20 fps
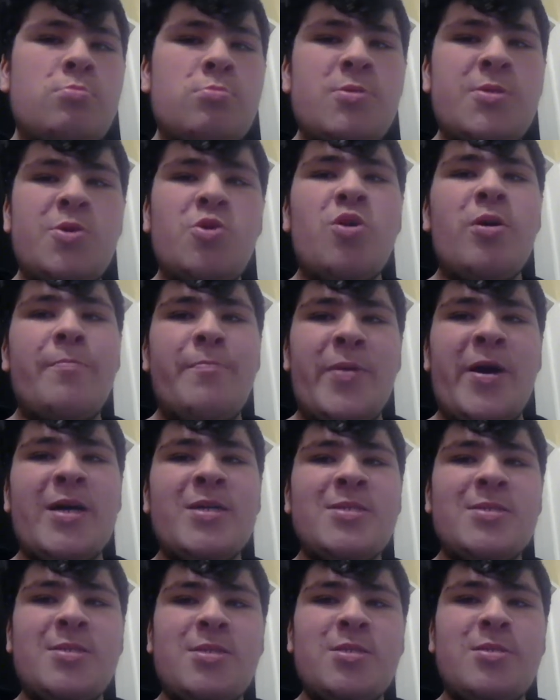You're a
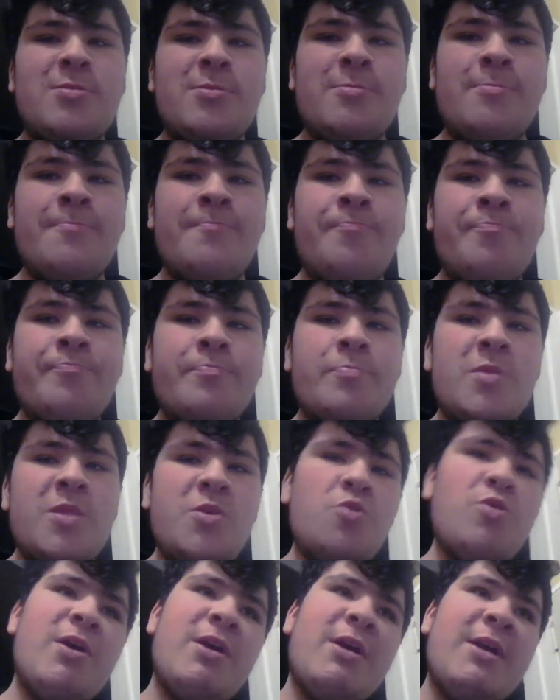bastard.
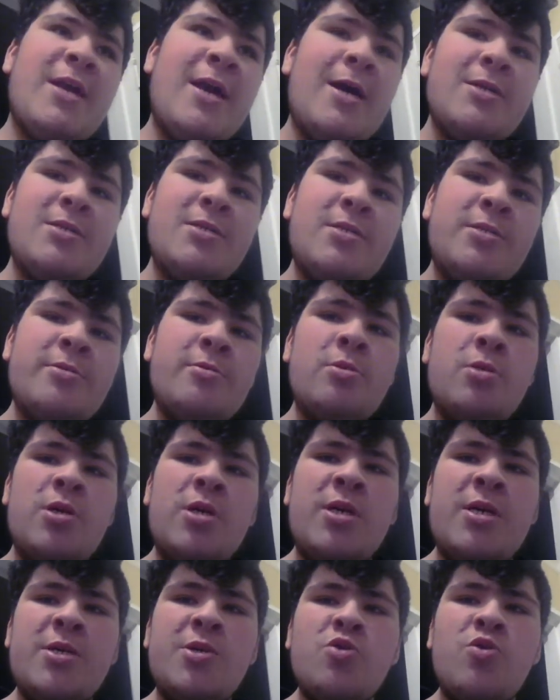You're a cunt
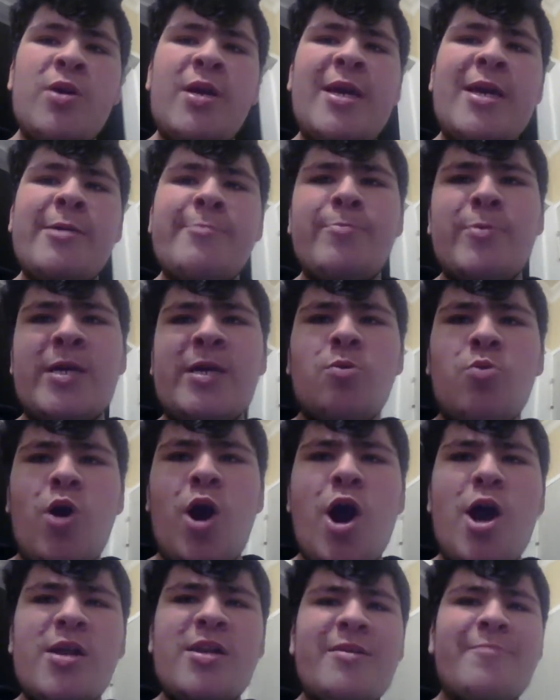your every
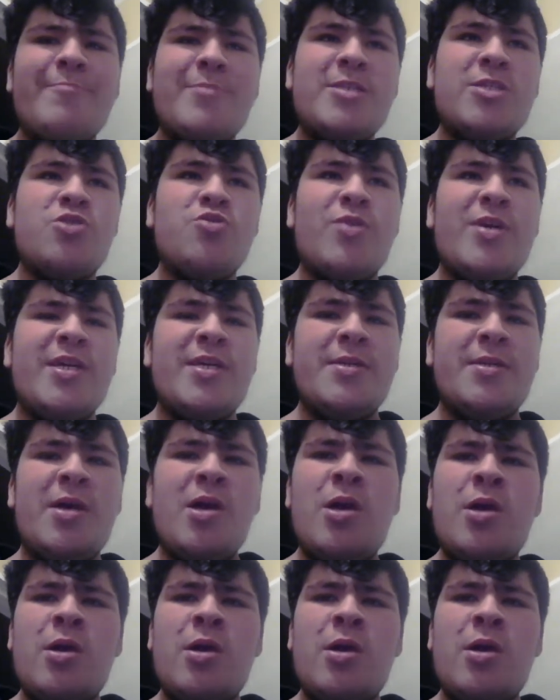word in between.